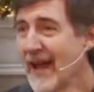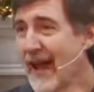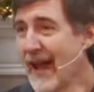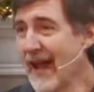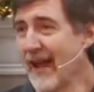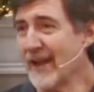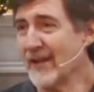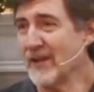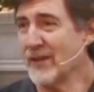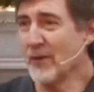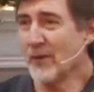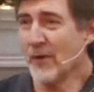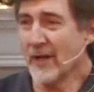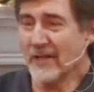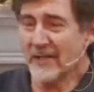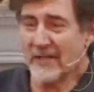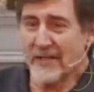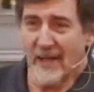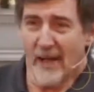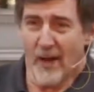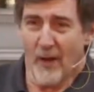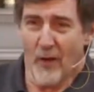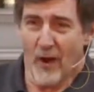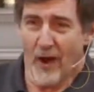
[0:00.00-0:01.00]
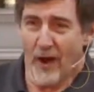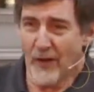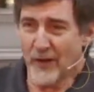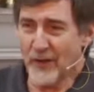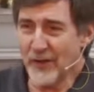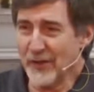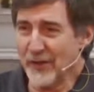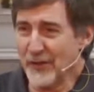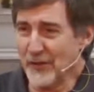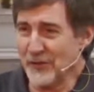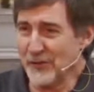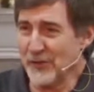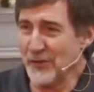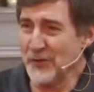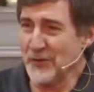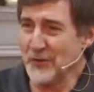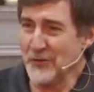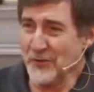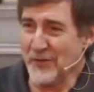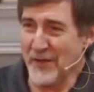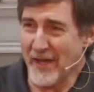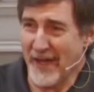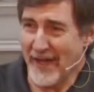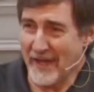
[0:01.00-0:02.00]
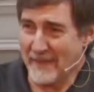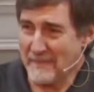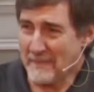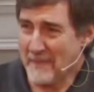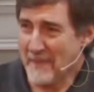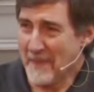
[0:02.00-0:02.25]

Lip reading: I had no idea how hard it is to do that.